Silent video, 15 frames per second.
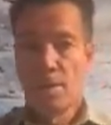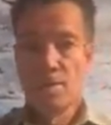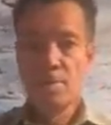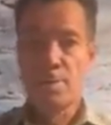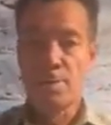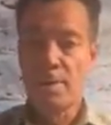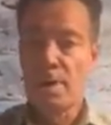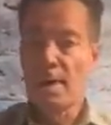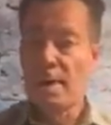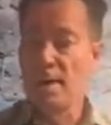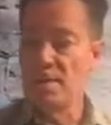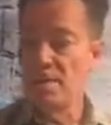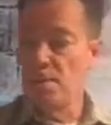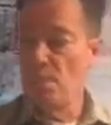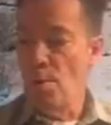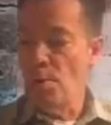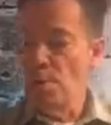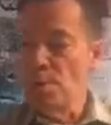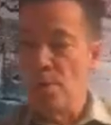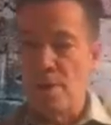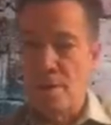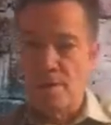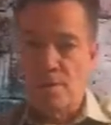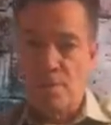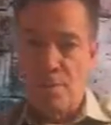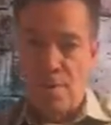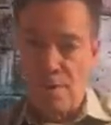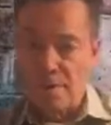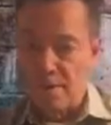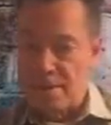So as in most production,
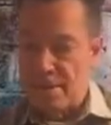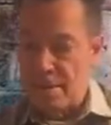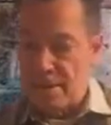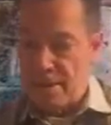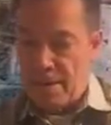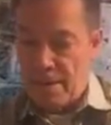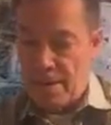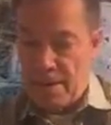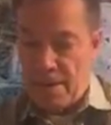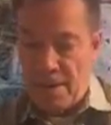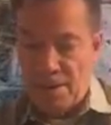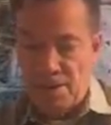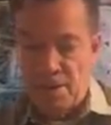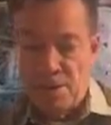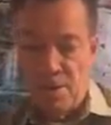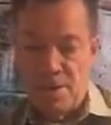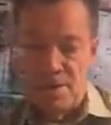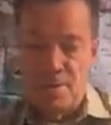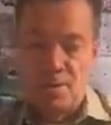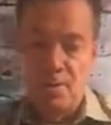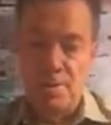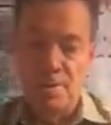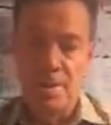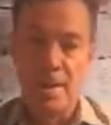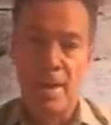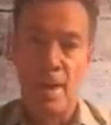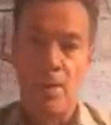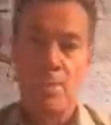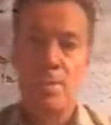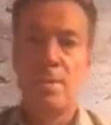I suggest that you set
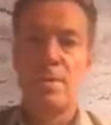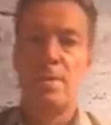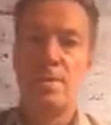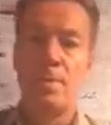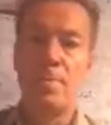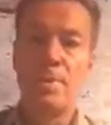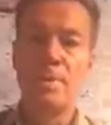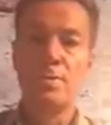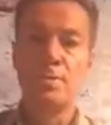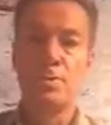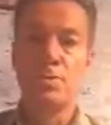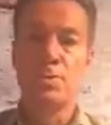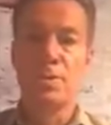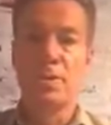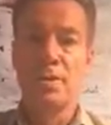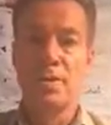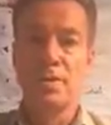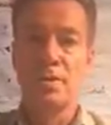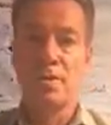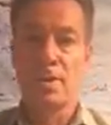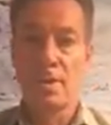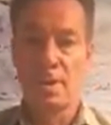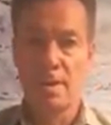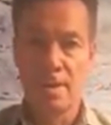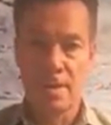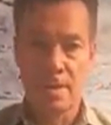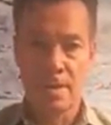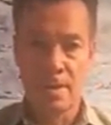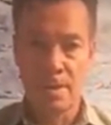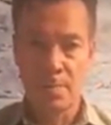out the meals that you're going to
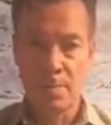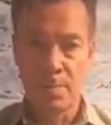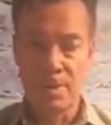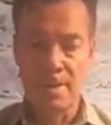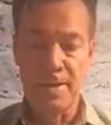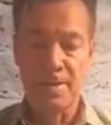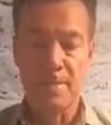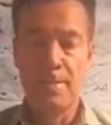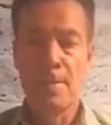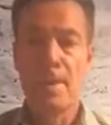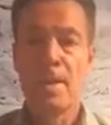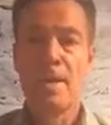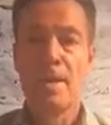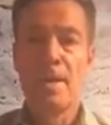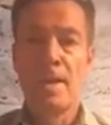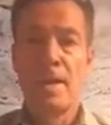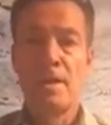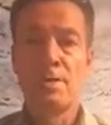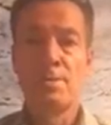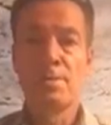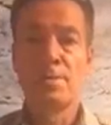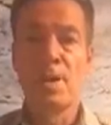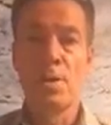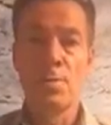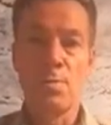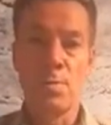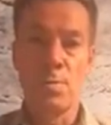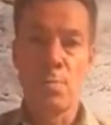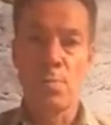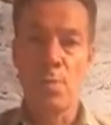complete, and you start
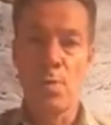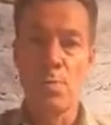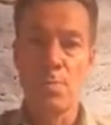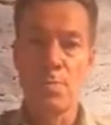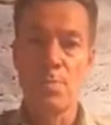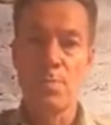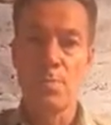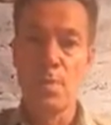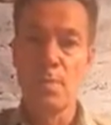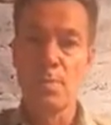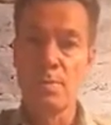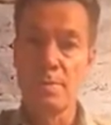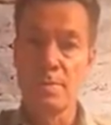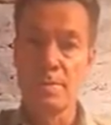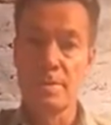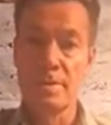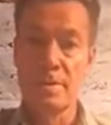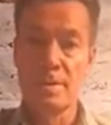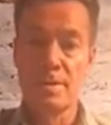with produce,